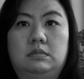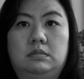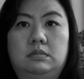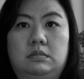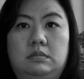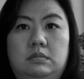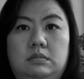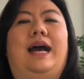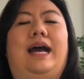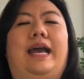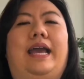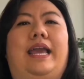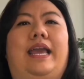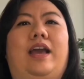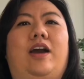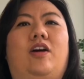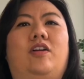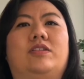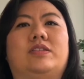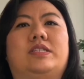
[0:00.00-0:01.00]

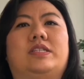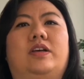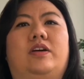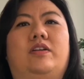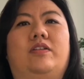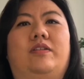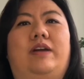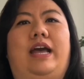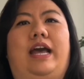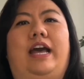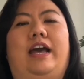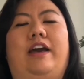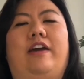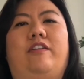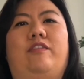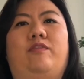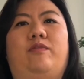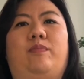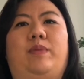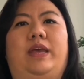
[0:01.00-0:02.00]
I also
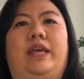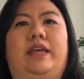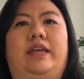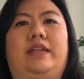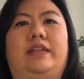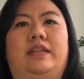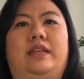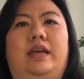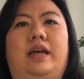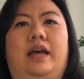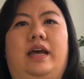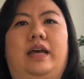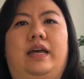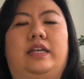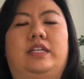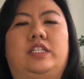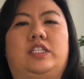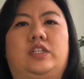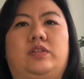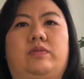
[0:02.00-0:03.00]
have been
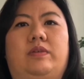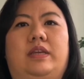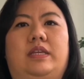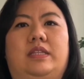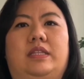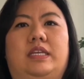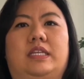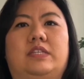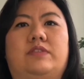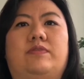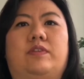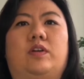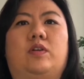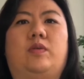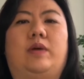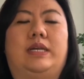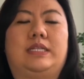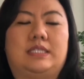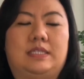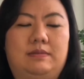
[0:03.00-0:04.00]
doing this for
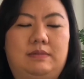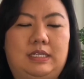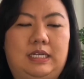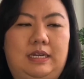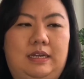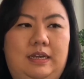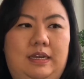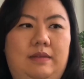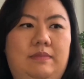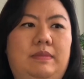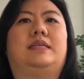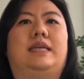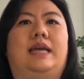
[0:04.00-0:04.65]
quite some time.